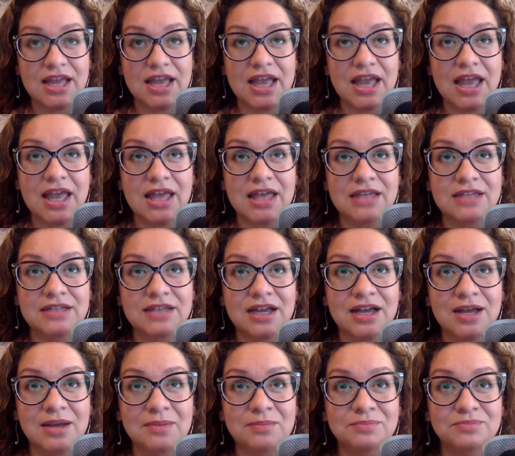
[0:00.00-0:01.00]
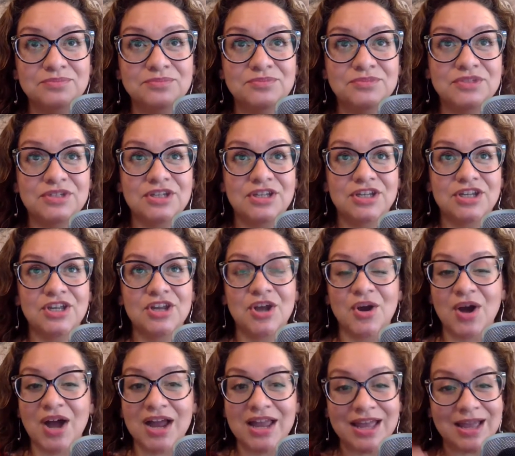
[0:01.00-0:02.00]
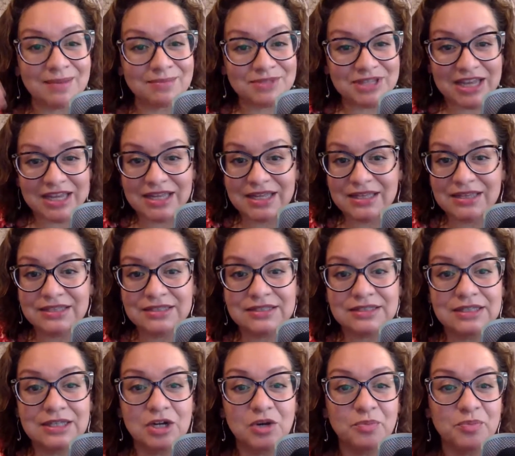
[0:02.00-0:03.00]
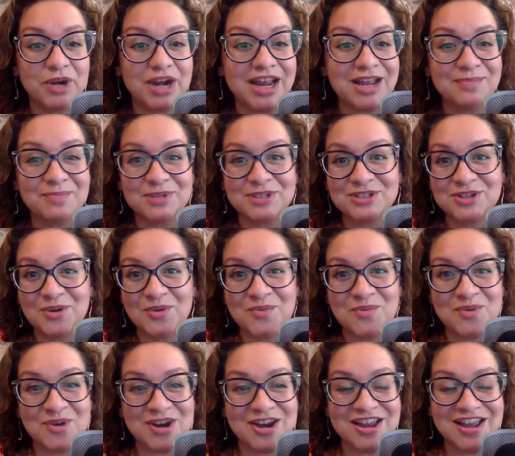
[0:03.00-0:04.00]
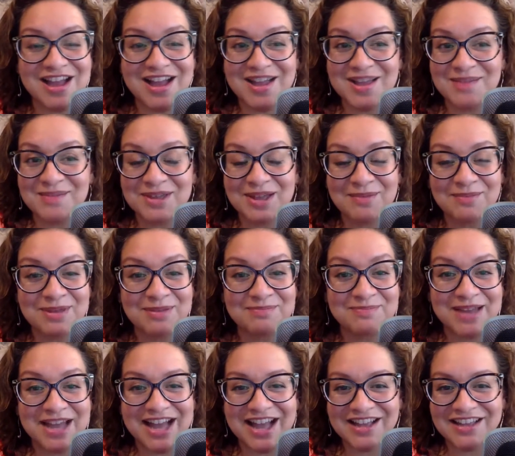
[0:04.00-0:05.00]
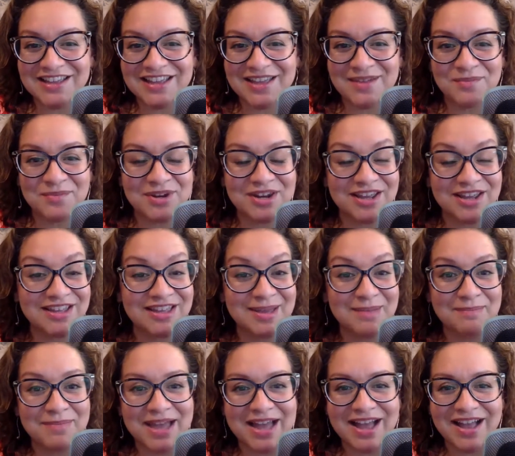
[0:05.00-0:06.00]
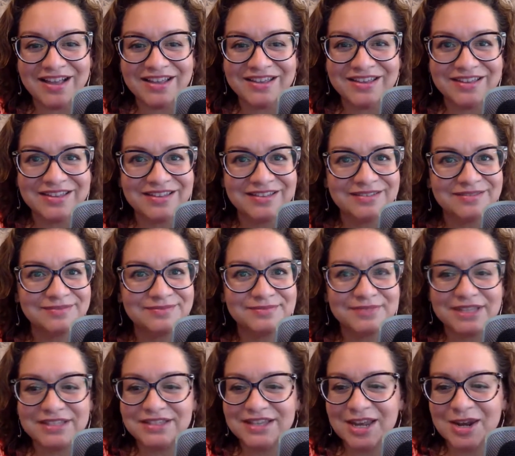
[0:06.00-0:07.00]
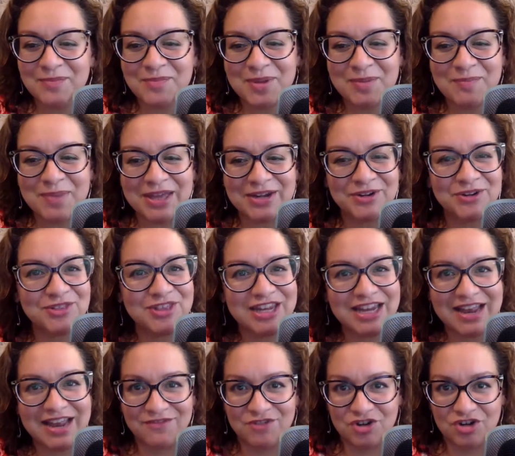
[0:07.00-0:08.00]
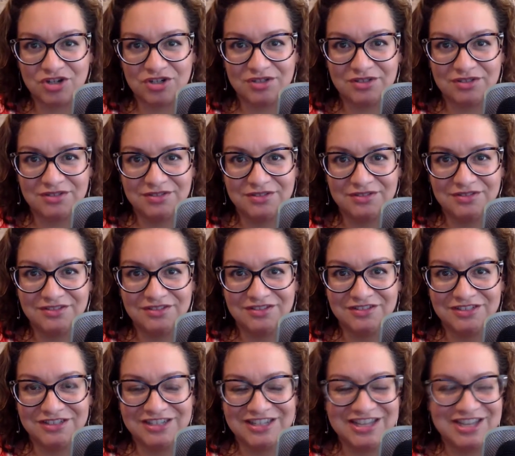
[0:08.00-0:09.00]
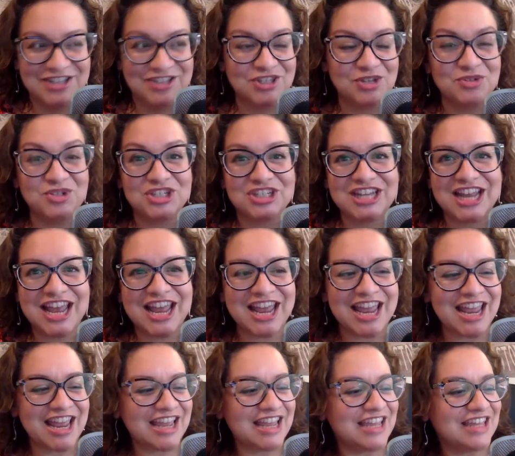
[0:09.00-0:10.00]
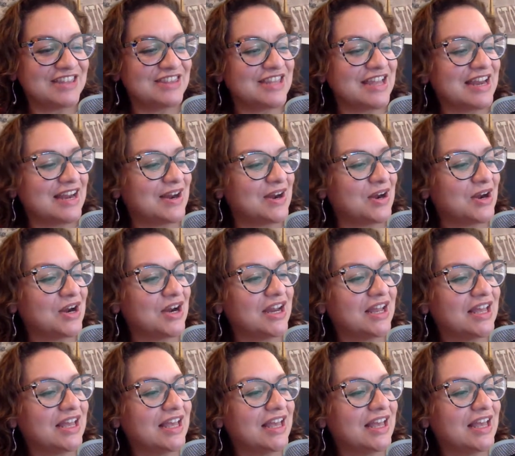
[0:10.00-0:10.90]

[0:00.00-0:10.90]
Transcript: And, um, you know, I am taking this little break, but don't worry, I am coming back. And when I get back, it's going to be better than ever. So just hang in there.